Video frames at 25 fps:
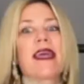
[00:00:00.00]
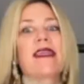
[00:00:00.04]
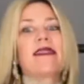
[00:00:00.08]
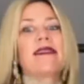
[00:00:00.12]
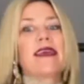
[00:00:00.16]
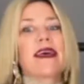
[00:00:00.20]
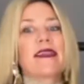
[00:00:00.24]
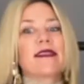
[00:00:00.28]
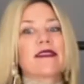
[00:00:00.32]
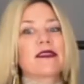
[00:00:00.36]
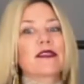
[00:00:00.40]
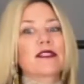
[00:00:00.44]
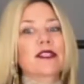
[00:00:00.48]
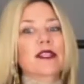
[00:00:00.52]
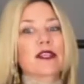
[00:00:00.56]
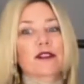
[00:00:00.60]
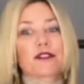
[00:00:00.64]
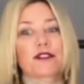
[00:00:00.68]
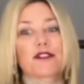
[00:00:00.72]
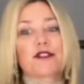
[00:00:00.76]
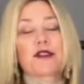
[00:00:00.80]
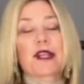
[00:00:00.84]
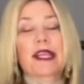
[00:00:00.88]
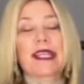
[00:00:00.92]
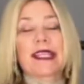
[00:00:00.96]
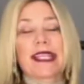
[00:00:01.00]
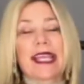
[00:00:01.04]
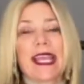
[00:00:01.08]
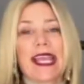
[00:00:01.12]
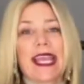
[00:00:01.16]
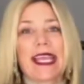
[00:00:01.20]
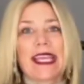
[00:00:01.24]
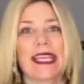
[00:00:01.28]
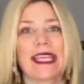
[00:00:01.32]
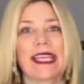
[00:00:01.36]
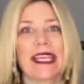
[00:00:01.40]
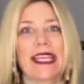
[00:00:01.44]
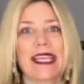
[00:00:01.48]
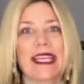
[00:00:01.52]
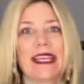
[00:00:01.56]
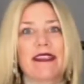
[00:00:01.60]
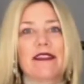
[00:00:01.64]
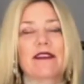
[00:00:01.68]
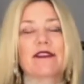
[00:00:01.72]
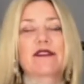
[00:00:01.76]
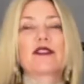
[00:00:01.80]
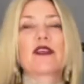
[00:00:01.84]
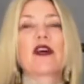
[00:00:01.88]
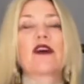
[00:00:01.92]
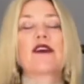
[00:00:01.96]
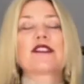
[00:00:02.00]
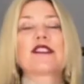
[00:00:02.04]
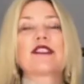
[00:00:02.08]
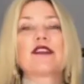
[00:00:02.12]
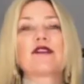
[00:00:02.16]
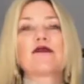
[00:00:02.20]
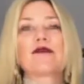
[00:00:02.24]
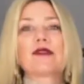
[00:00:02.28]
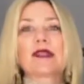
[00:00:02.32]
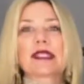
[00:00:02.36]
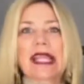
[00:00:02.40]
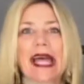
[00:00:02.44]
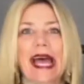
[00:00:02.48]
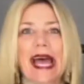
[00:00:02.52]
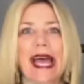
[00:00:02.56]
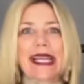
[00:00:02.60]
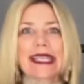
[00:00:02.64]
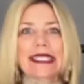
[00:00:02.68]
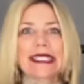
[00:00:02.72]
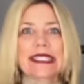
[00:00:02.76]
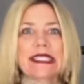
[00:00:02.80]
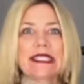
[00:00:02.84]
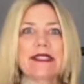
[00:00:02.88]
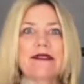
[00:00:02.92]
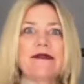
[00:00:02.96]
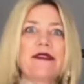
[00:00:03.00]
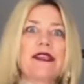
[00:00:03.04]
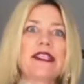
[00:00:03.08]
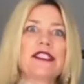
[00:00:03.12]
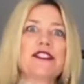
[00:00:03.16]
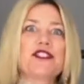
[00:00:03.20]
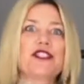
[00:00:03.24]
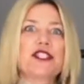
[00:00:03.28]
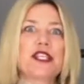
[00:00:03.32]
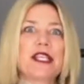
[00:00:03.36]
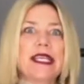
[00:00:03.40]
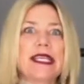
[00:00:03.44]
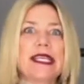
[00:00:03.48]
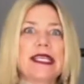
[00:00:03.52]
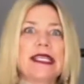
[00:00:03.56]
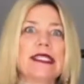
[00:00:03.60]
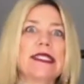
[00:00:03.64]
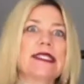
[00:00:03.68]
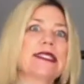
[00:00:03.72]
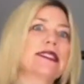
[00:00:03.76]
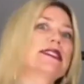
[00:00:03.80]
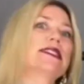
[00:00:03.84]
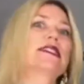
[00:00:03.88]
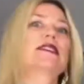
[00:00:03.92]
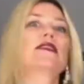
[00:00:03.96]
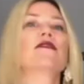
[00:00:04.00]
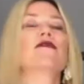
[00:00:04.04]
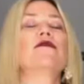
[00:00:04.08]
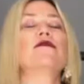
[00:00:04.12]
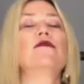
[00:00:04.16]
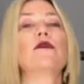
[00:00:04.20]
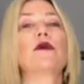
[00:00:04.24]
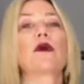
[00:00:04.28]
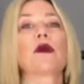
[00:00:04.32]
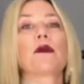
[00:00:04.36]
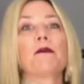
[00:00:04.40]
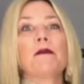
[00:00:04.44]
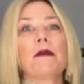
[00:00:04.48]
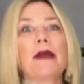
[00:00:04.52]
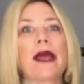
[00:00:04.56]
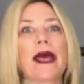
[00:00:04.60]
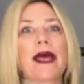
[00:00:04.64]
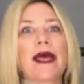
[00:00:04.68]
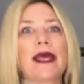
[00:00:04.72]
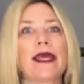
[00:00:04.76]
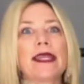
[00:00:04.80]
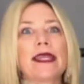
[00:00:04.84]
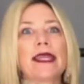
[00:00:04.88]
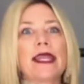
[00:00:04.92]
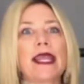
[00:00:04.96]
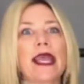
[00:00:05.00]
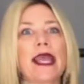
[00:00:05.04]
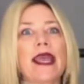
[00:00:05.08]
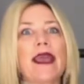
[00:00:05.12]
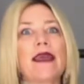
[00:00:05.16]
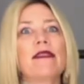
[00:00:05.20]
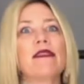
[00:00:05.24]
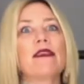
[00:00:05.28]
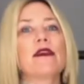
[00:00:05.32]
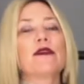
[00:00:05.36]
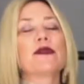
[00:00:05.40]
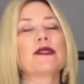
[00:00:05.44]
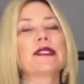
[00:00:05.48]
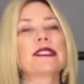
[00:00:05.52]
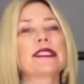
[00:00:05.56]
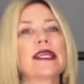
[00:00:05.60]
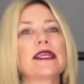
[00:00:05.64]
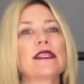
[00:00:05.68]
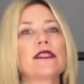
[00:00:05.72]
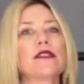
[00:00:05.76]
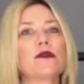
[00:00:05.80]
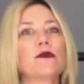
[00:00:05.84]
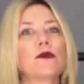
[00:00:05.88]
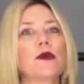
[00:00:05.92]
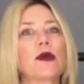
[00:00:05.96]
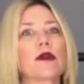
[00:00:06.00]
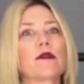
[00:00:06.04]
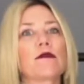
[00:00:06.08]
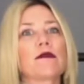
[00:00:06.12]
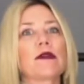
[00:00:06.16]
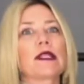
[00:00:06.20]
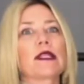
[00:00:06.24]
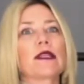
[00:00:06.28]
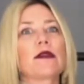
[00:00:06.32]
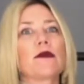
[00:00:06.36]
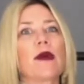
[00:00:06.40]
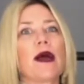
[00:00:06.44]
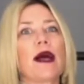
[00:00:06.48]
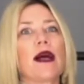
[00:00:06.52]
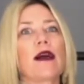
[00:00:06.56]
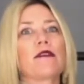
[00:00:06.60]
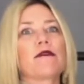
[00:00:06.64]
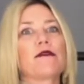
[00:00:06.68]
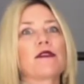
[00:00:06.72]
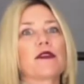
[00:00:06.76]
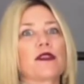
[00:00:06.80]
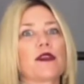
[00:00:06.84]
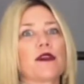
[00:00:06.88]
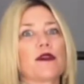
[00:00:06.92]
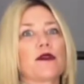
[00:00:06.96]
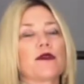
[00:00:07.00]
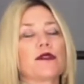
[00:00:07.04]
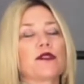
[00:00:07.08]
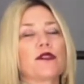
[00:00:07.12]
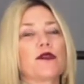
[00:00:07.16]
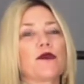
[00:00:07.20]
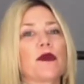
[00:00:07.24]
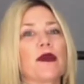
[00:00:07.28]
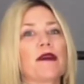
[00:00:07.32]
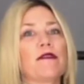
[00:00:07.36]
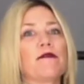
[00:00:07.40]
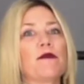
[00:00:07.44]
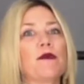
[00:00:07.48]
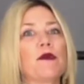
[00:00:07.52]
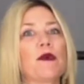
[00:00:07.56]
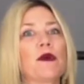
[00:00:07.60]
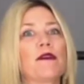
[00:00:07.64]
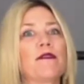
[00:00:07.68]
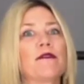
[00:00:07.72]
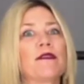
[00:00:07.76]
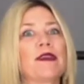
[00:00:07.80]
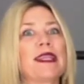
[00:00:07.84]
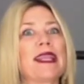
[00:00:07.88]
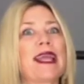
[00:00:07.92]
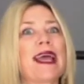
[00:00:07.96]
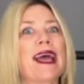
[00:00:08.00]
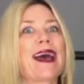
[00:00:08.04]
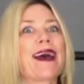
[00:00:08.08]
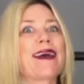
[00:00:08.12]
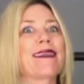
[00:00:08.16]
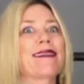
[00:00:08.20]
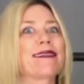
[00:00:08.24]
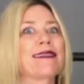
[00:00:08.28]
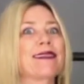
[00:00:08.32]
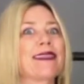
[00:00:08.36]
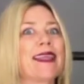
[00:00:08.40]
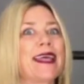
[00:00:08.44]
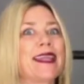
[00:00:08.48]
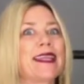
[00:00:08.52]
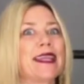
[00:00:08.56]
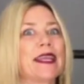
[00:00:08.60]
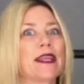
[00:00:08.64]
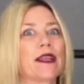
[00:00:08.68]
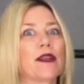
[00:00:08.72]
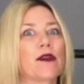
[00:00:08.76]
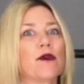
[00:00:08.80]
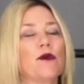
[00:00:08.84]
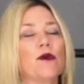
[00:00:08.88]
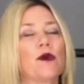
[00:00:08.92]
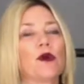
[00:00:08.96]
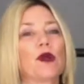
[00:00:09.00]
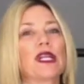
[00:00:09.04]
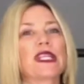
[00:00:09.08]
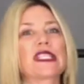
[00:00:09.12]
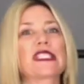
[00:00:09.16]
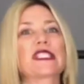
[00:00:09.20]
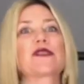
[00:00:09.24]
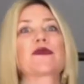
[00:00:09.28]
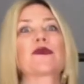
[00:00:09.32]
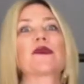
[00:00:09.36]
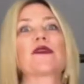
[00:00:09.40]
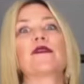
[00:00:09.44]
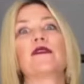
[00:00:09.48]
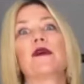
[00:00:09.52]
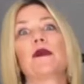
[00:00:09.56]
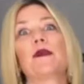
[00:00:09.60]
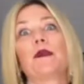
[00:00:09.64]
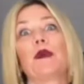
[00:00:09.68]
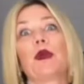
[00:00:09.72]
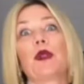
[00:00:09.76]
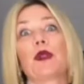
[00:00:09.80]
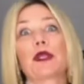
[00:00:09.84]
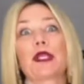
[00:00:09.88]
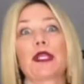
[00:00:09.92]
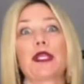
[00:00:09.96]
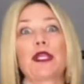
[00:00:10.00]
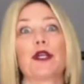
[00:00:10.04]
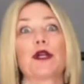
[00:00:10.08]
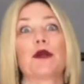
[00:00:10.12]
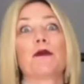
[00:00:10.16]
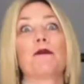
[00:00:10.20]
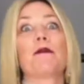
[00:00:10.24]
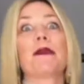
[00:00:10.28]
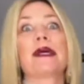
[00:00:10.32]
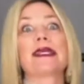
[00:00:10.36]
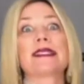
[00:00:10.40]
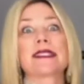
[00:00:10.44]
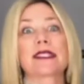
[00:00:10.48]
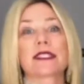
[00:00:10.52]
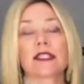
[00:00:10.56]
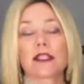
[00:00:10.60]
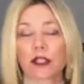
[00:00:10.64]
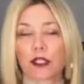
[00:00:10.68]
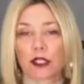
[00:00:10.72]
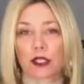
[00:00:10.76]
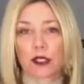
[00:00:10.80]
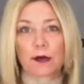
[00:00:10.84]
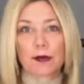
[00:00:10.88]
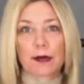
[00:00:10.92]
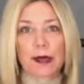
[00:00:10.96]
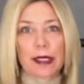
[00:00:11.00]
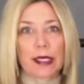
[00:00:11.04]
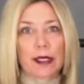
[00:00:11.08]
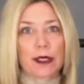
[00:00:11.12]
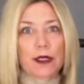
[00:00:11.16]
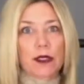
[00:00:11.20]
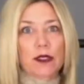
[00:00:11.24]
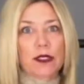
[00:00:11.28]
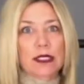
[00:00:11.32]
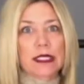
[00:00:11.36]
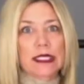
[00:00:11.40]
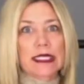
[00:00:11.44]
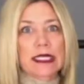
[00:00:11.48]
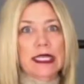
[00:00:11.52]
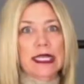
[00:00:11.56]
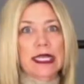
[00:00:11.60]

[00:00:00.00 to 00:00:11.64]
Then there's our straight leg. There's also relaxed fit jeans for men, and those tend to work really well for those who have more of an athletic or a sort of a bulkier, muscular build.